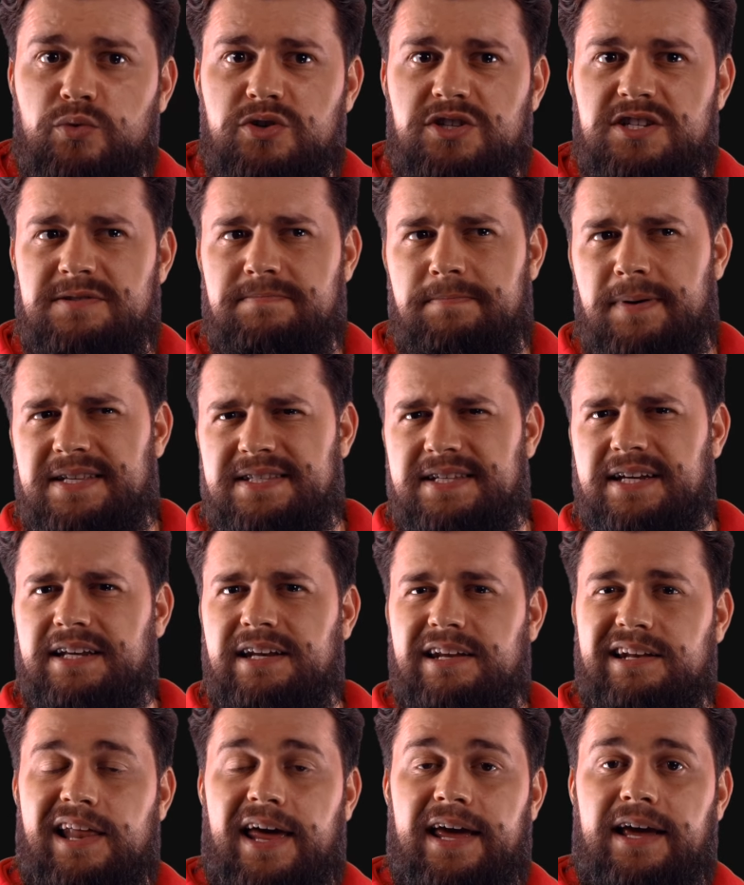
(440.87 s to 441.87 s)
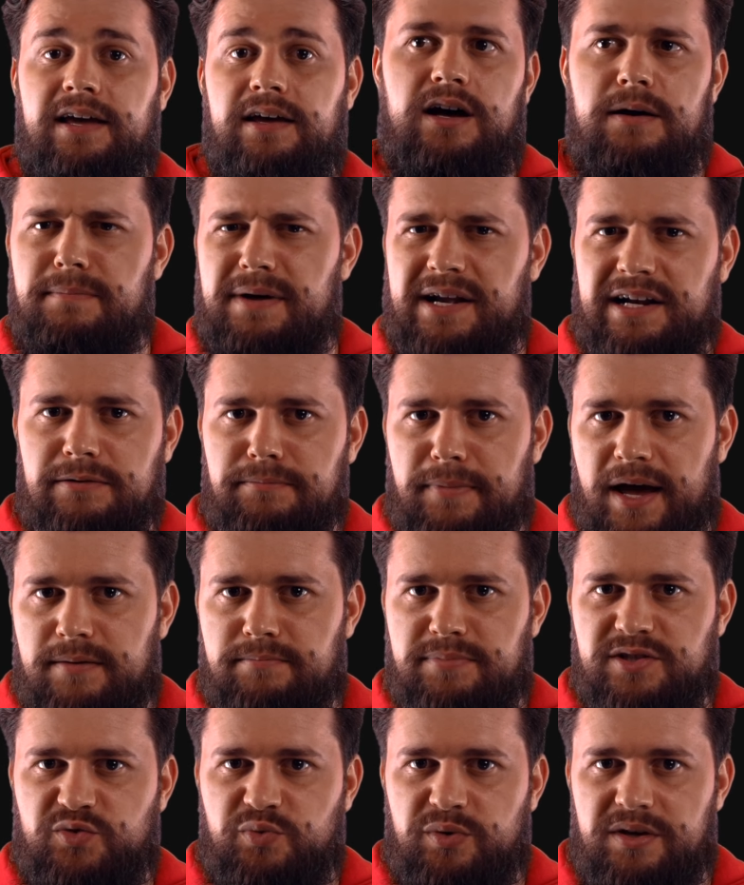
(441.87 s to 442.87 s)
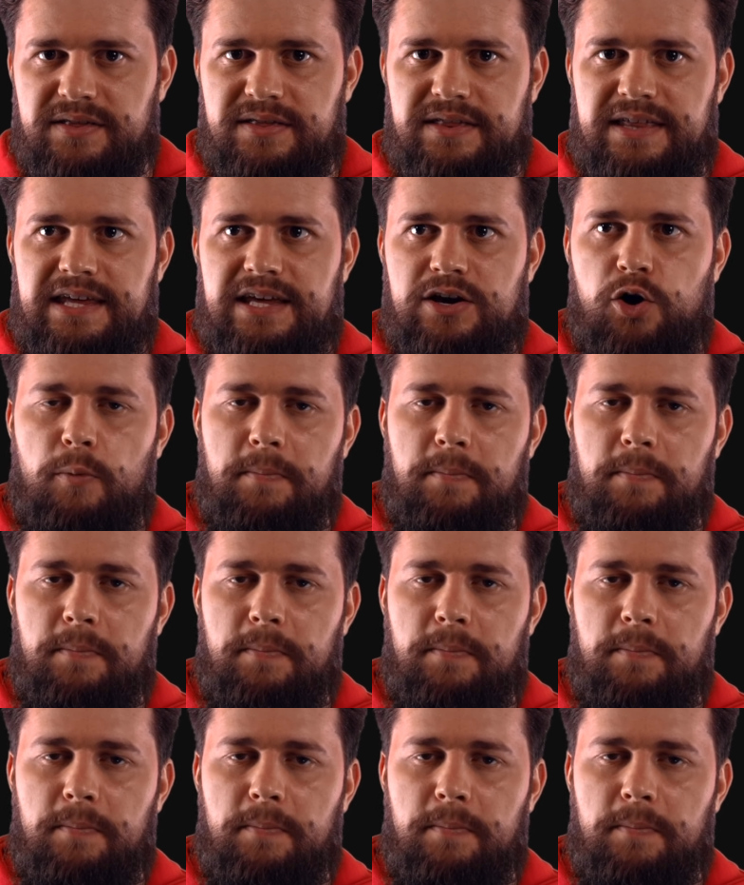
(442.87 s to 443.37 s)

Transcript: which is basically like a middleman between the